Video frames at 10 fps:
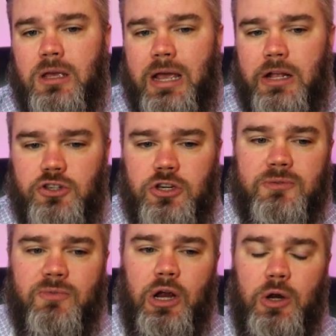It's just
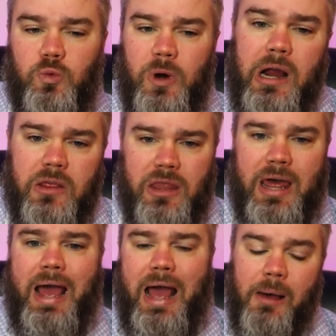very rare that
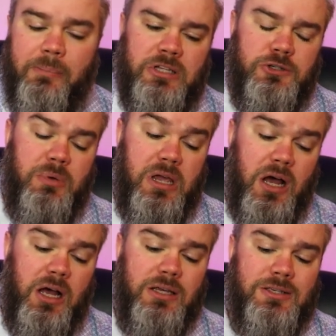that happens,
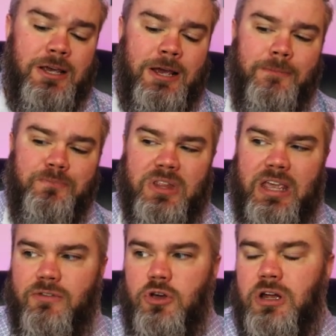because
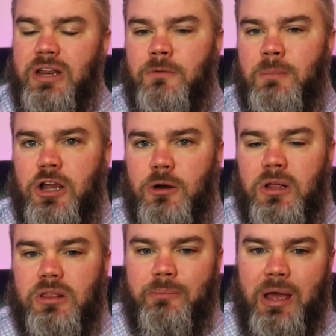if you couldn't even make your
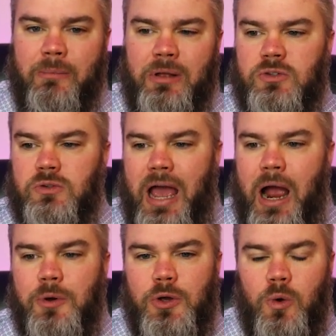monthly payments,
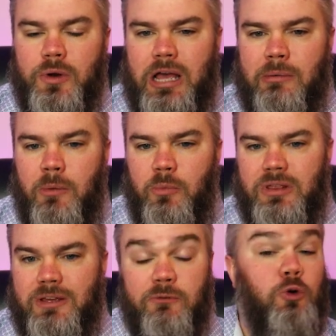how are you going to come up with
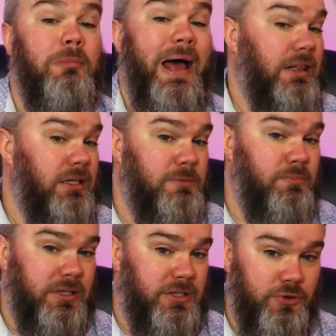the full balance
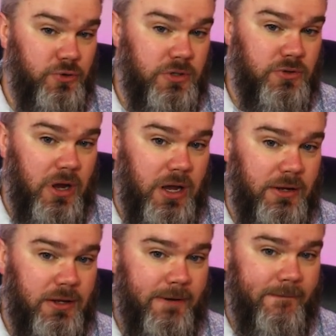plus interest,
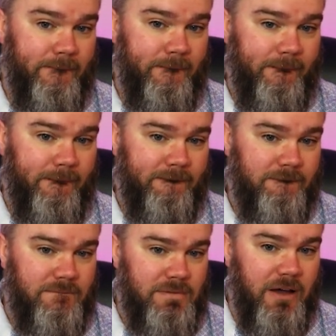right?
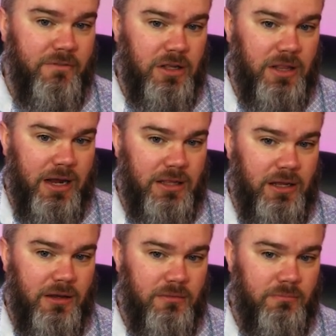Not very
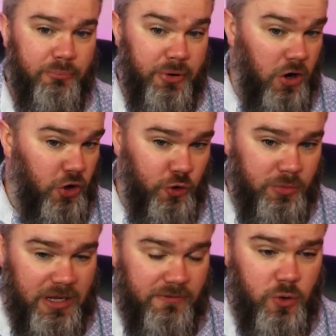likely. But
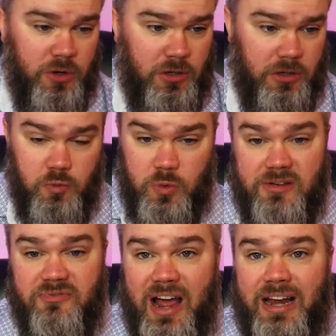arguably, if you could
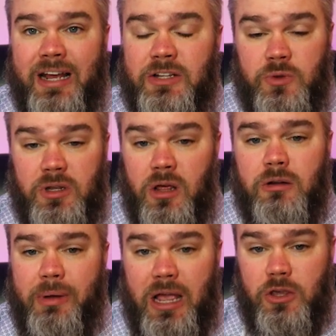refinance with another
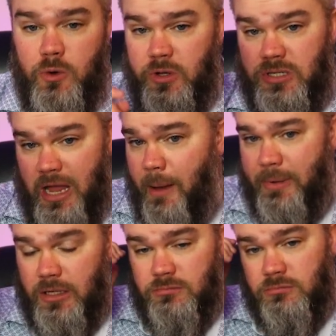bank, you could stop it.